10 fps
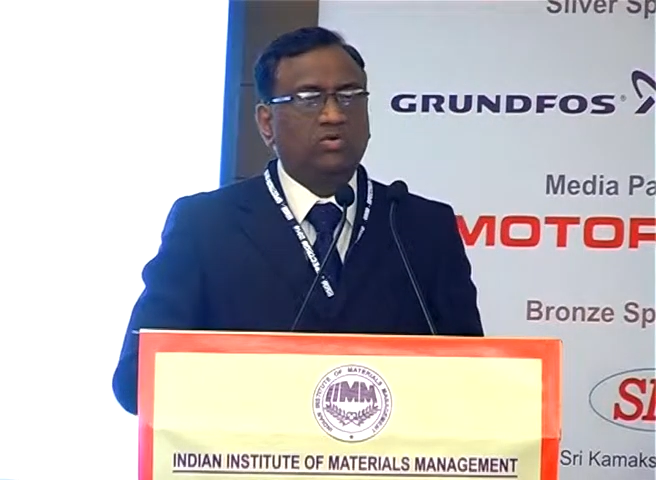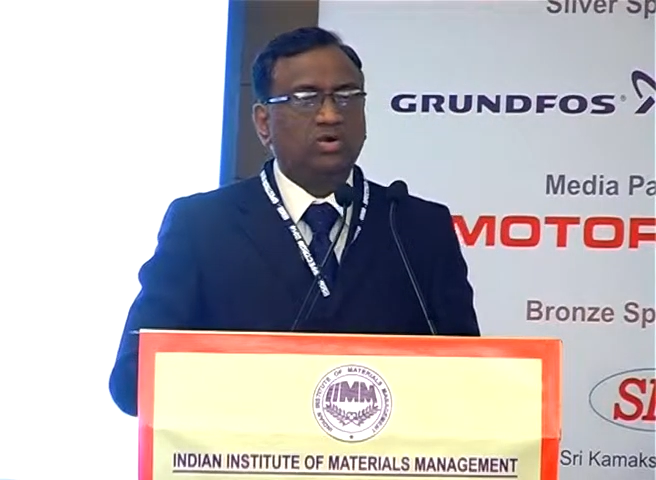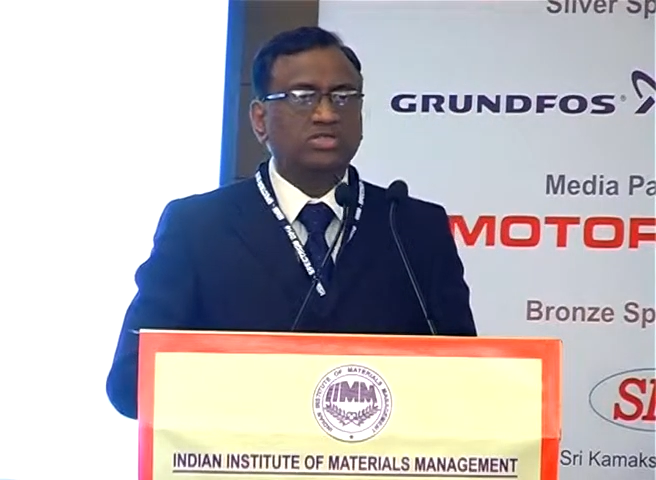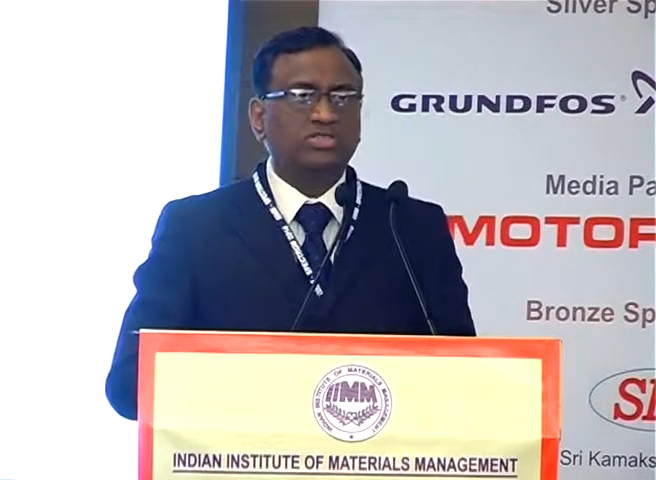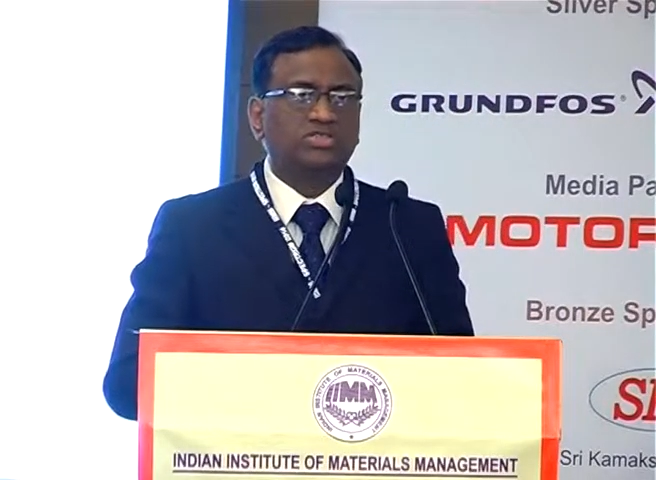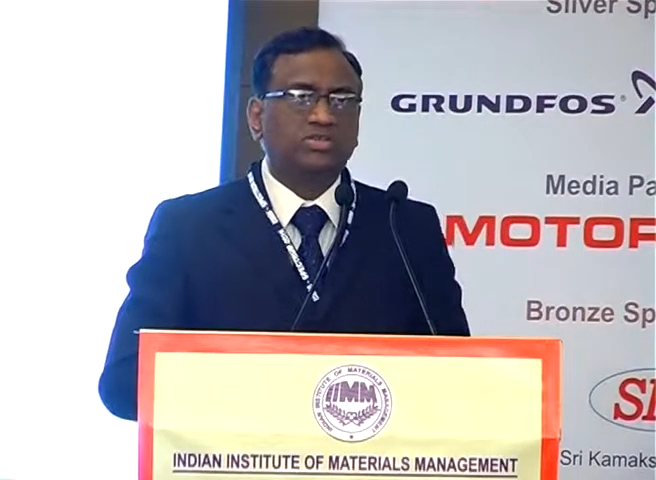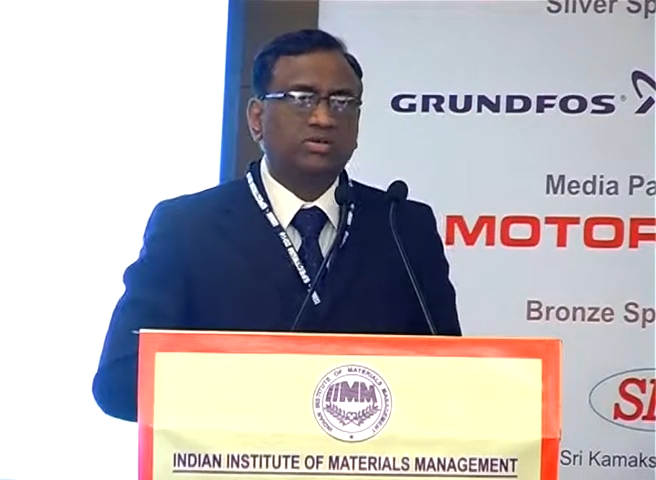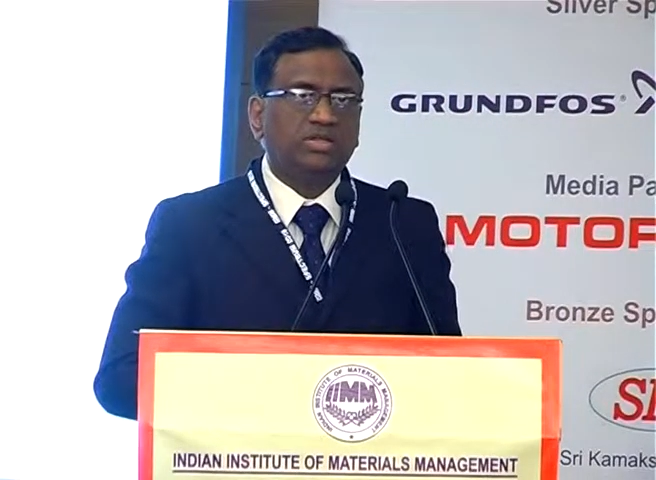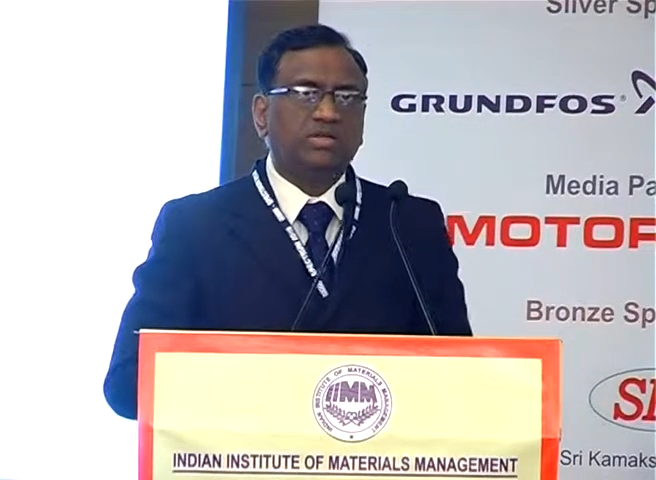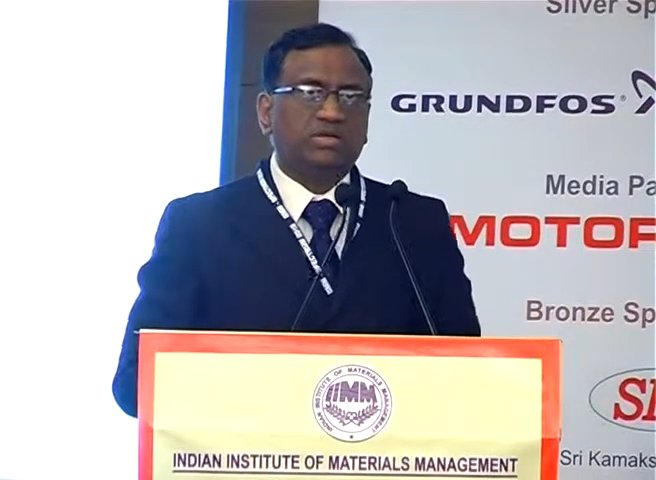what is
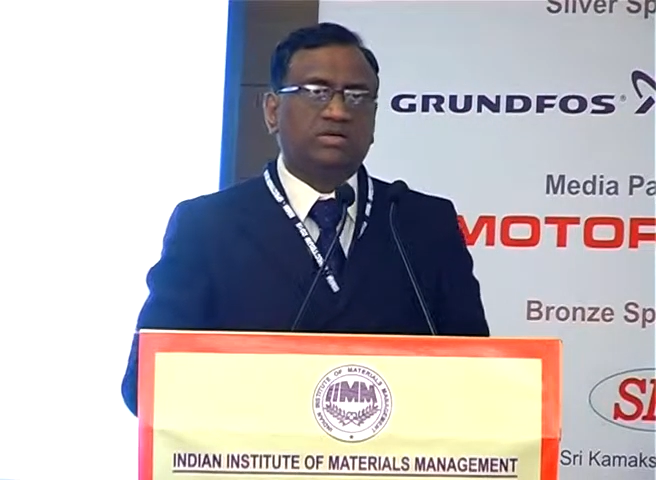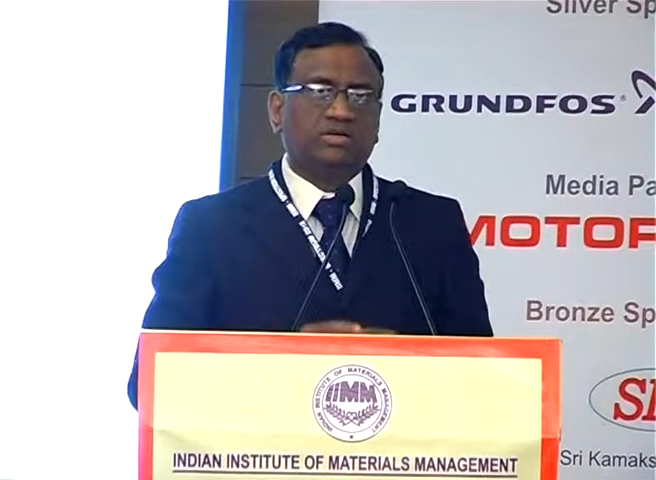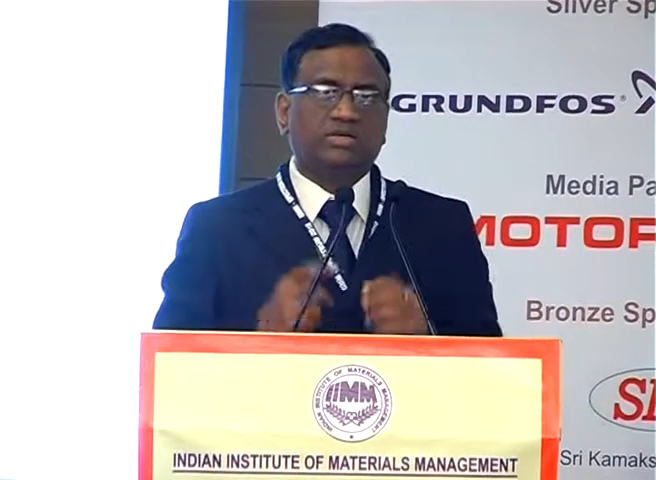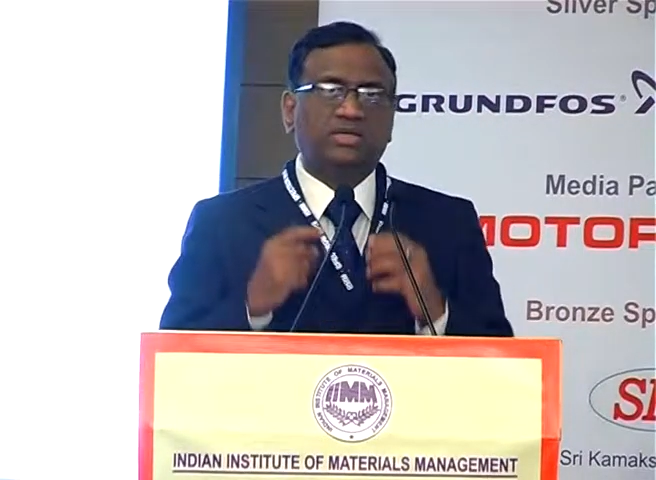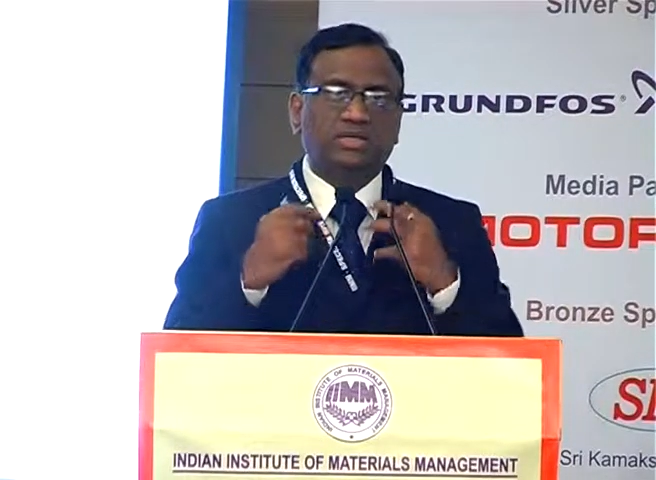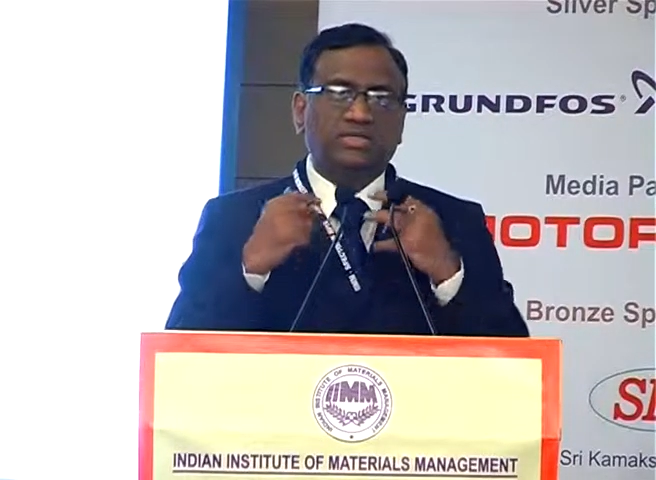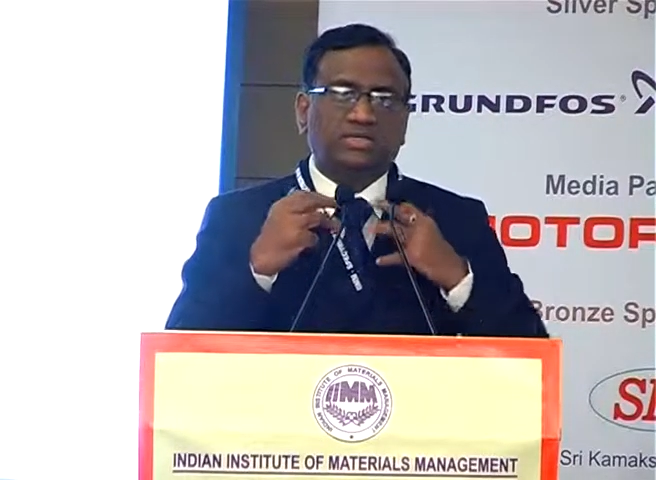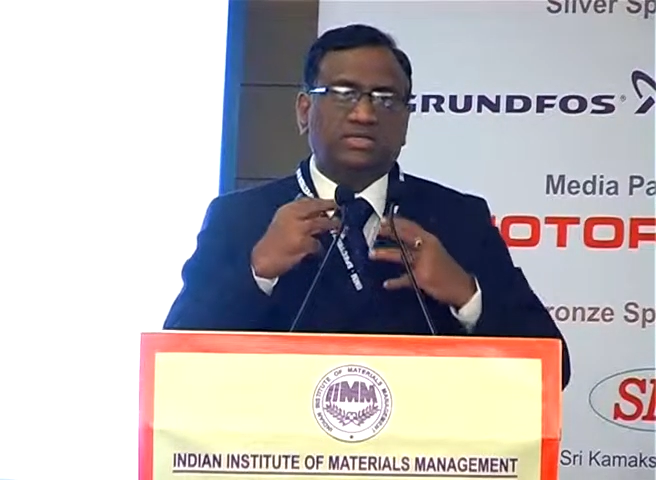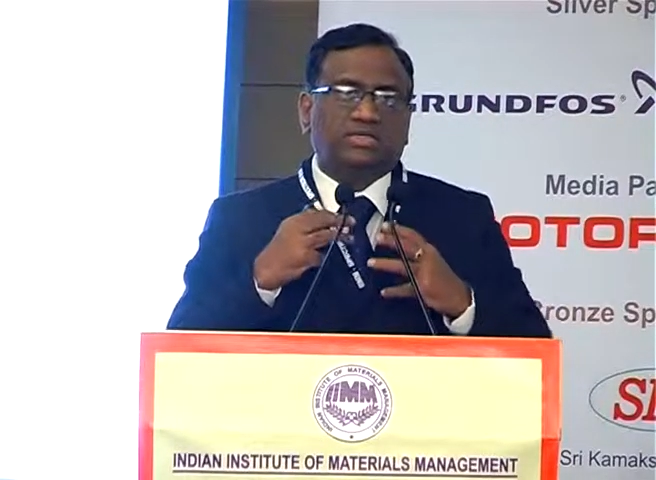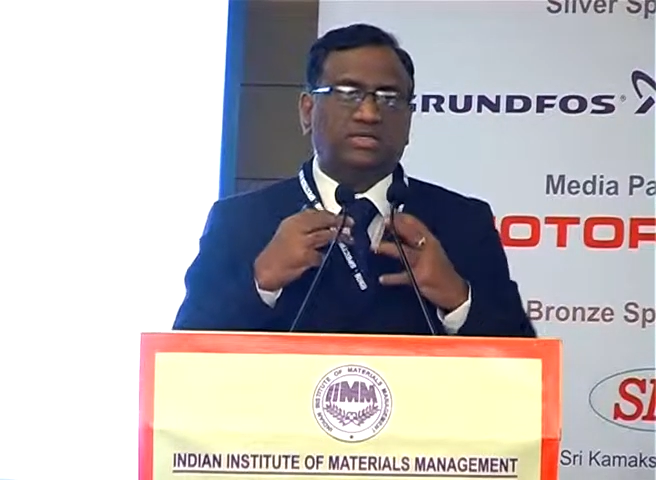extremely uh, key
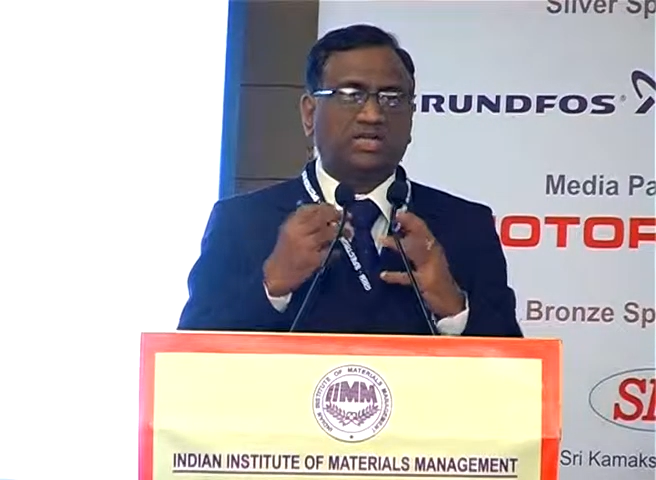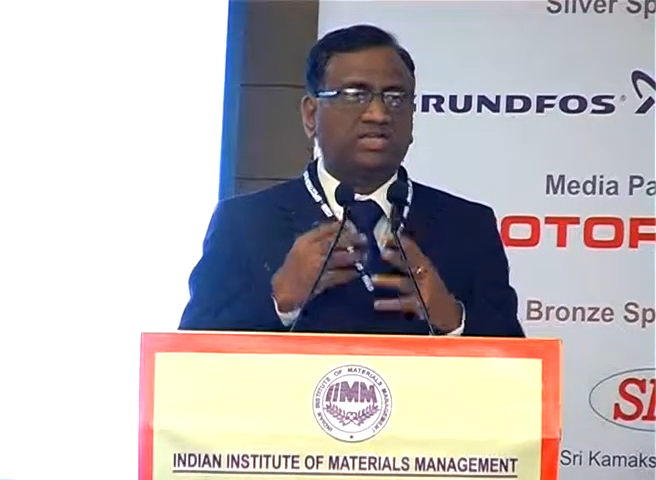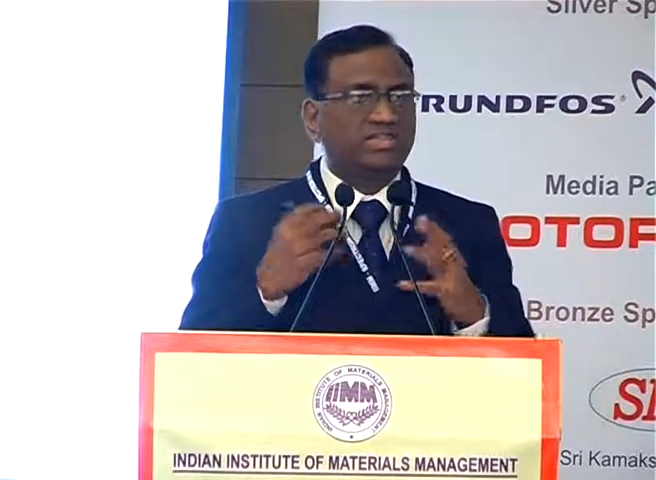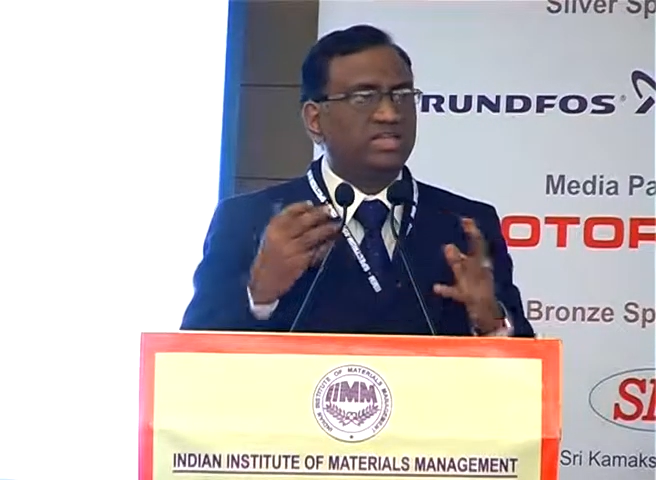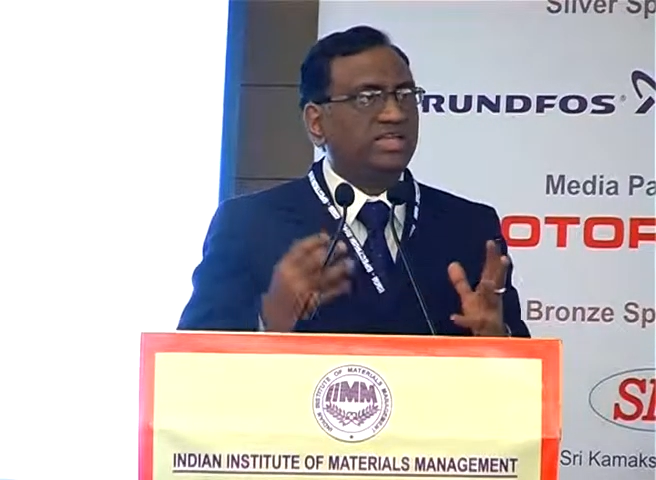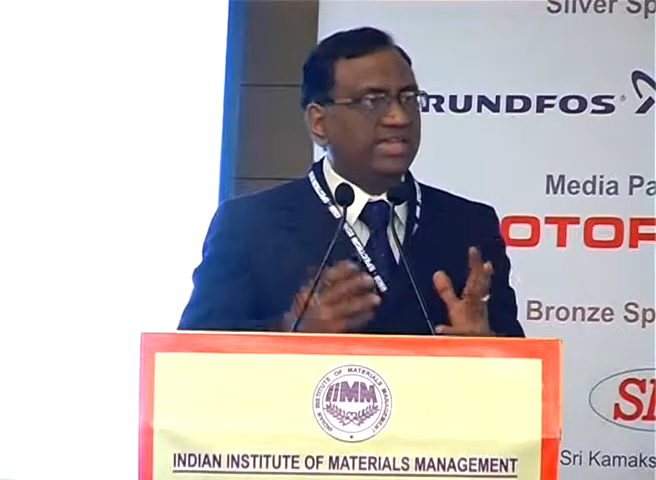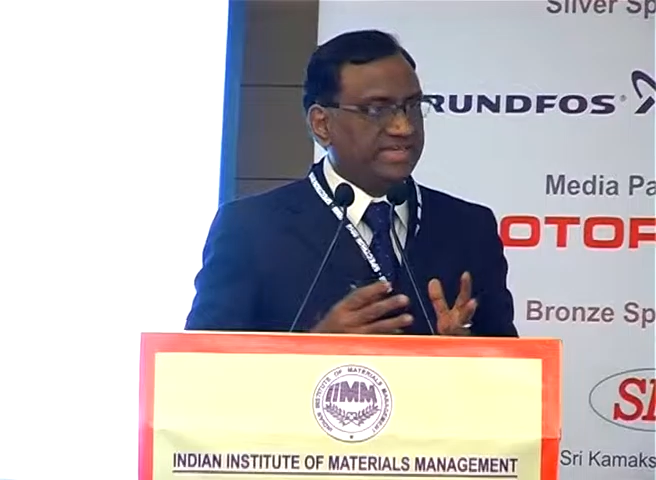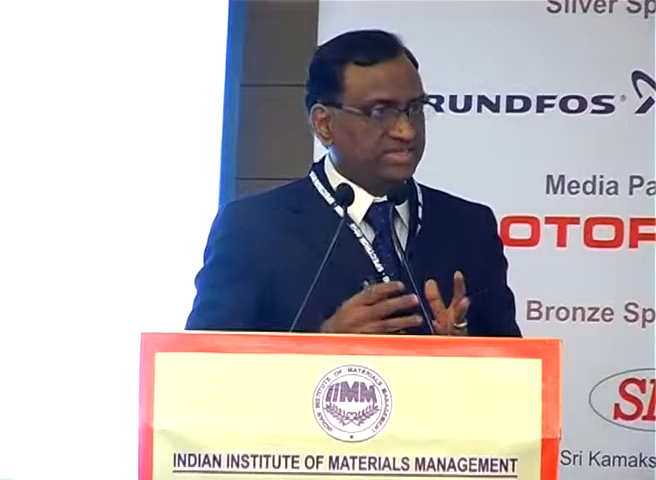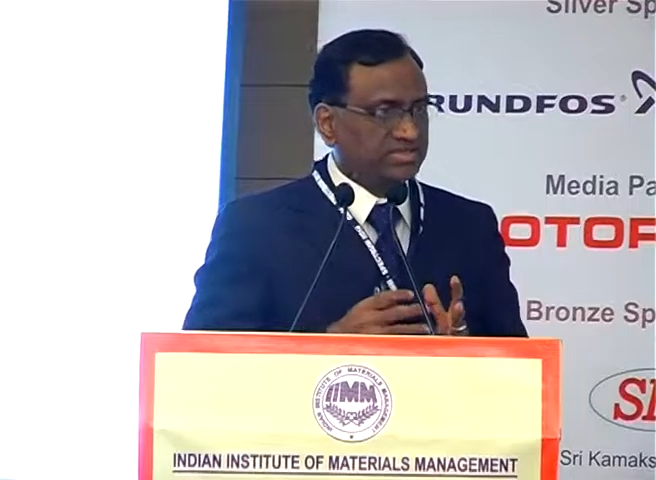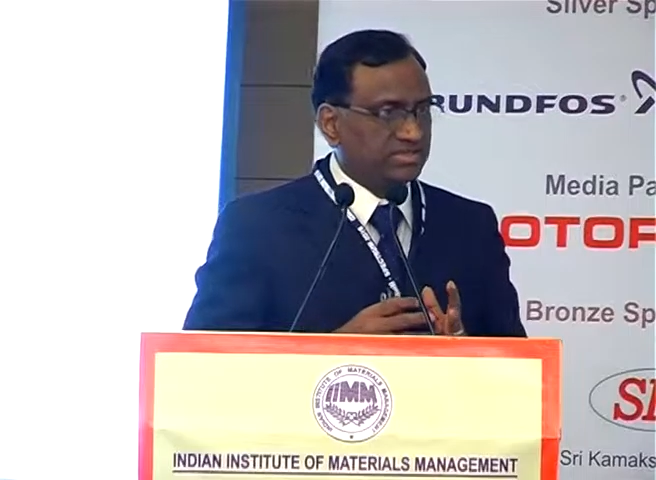thing are the three
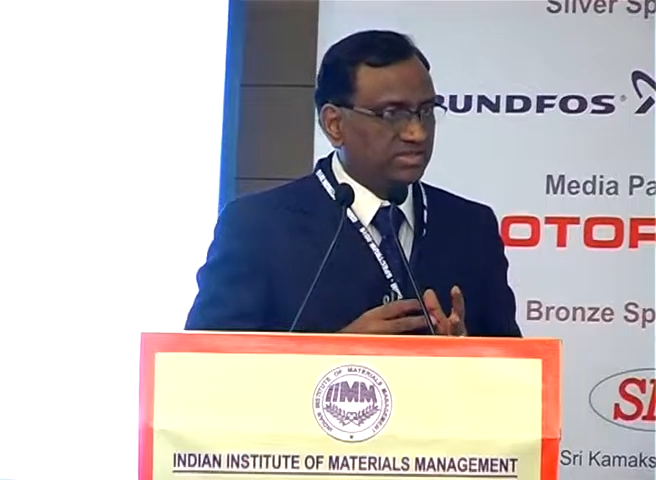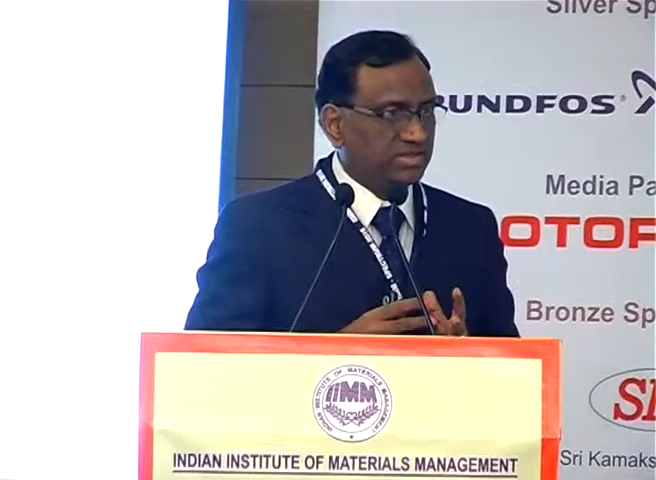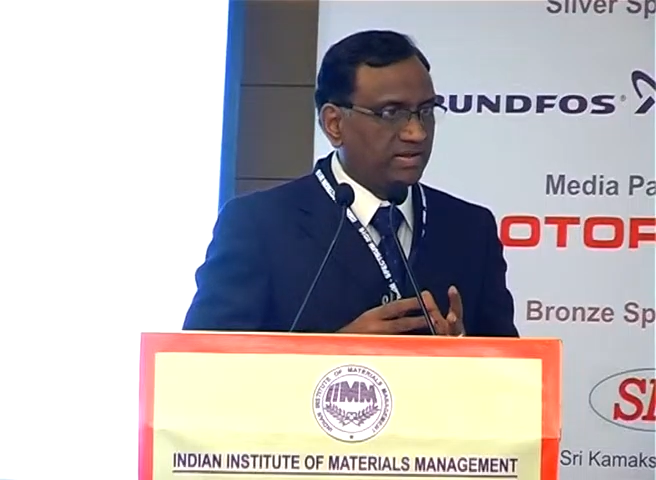A's.